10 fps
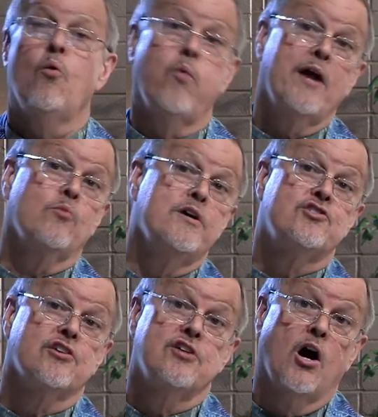where we
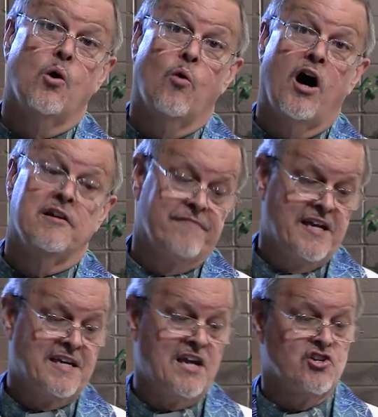should go on
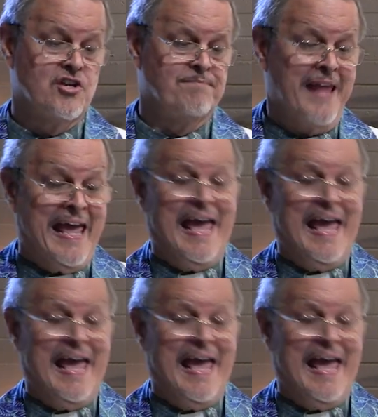vacation,